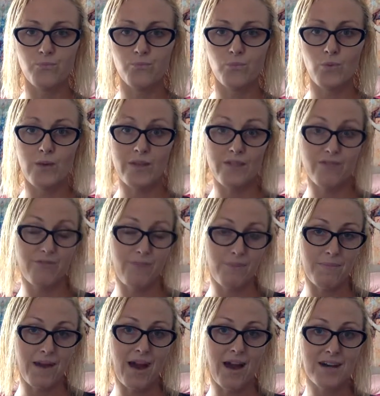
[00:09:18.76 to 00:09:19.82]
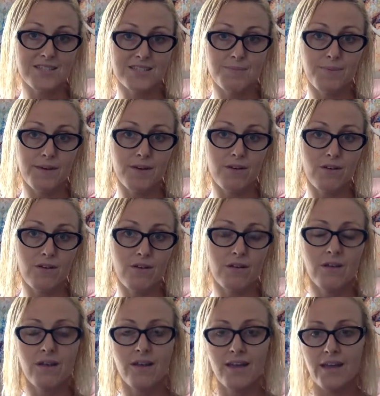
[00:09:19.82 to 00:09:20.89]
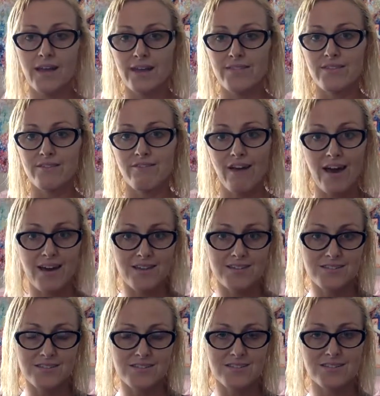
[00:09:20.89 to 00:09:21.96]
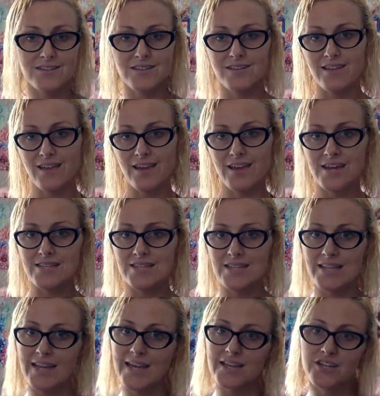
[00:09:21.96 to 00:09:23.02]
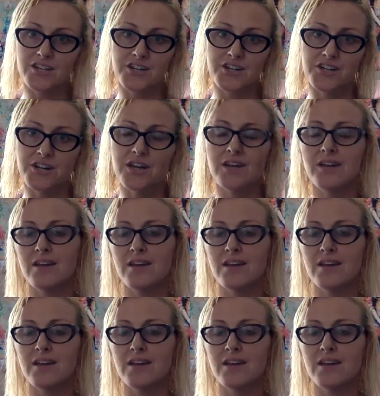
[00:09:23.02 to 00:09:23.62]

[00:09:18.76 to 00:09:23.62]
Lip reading: with from the hospital, the vest and the lanyard.